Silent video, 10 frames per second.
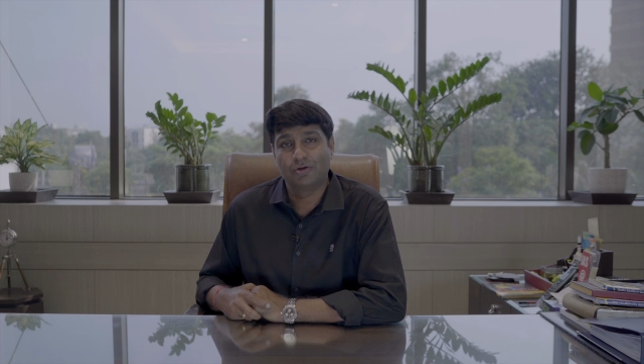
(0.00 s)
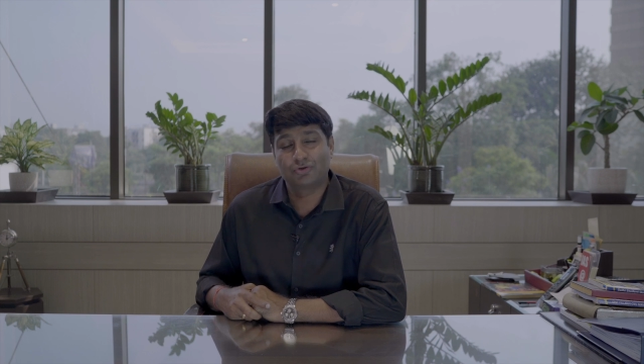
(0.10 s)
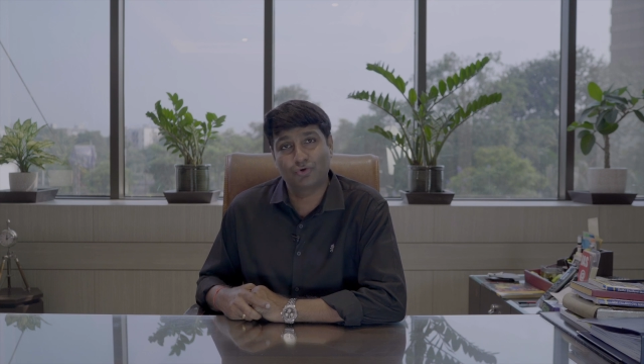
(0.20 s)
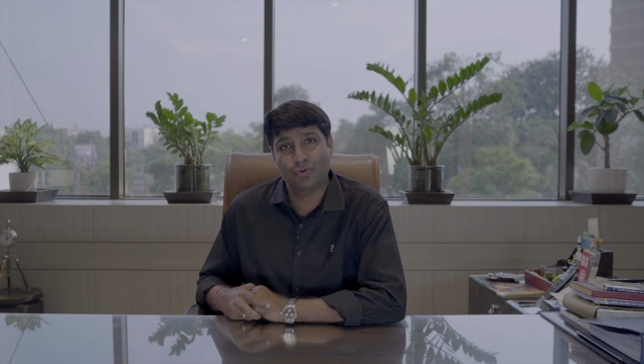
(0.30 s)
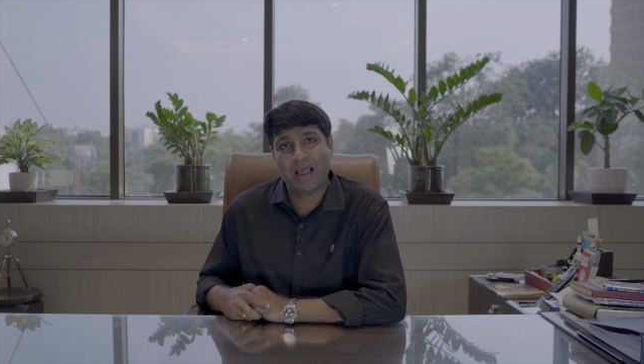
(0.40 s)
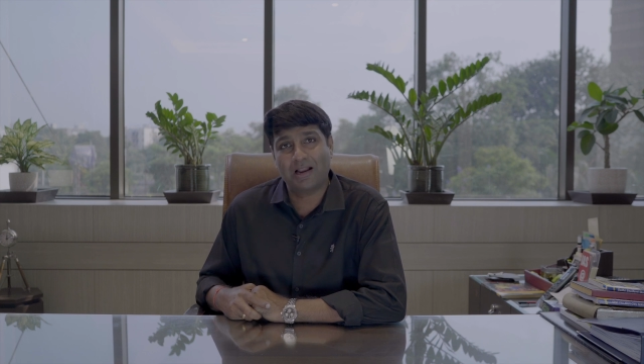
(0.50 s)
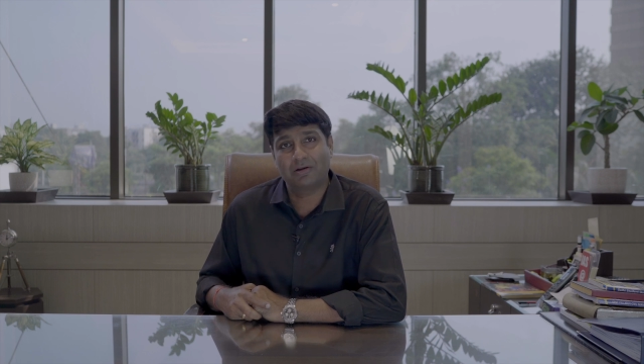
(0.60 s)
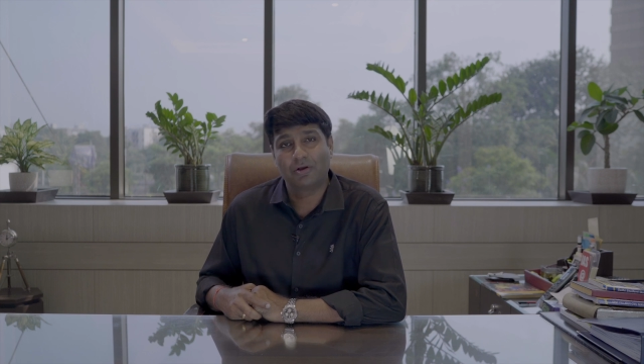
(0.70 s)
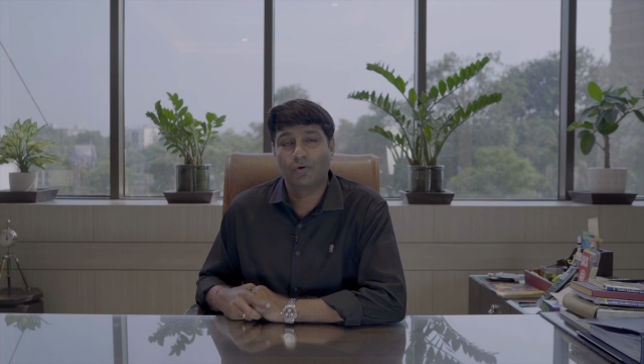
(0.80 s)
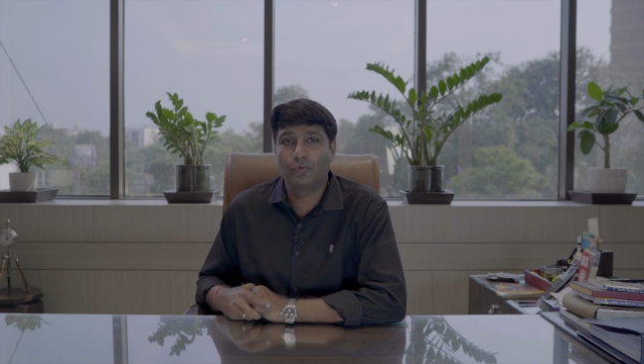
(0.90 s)
so
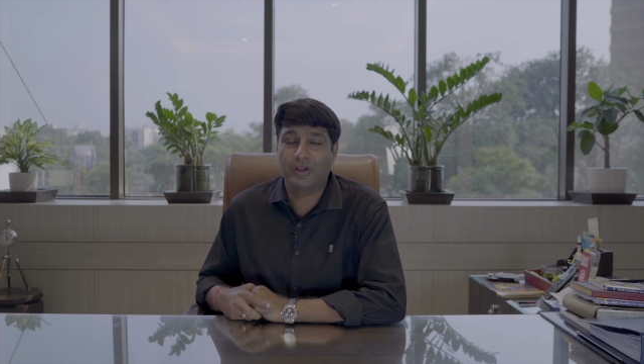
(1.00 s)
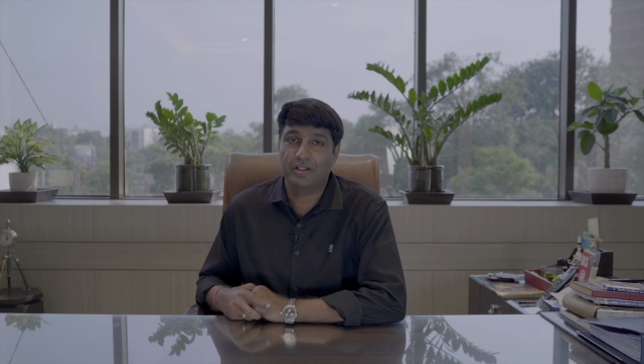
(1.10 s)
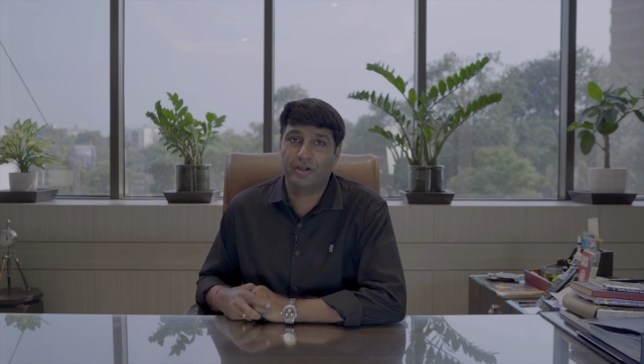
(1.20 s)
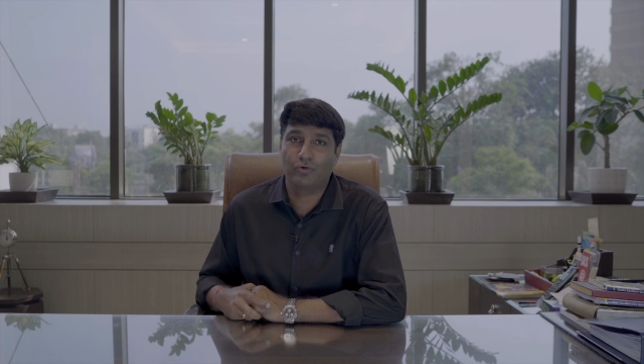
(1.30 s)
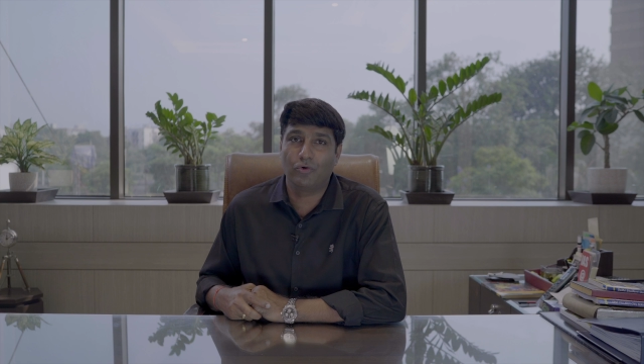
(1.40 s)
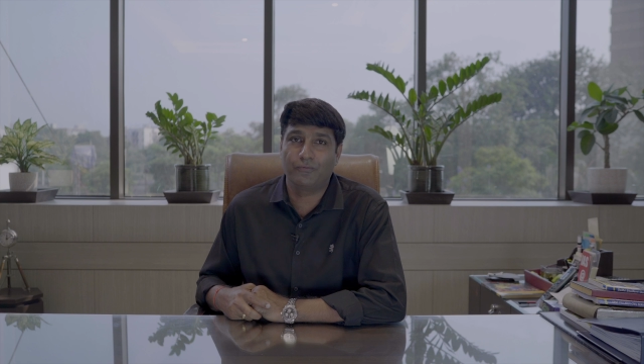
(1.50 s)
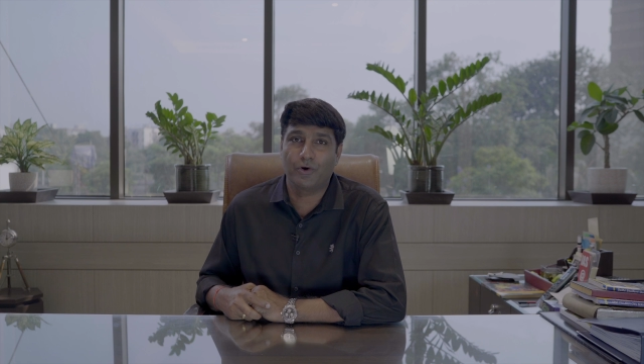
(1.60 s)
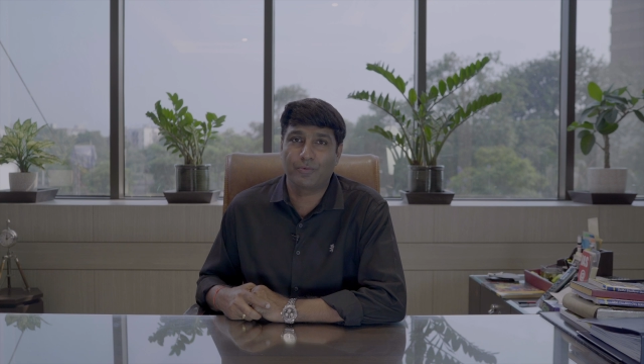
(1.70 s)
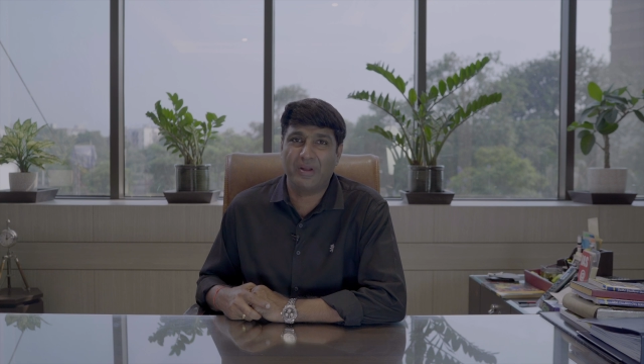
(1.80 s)
that when they go for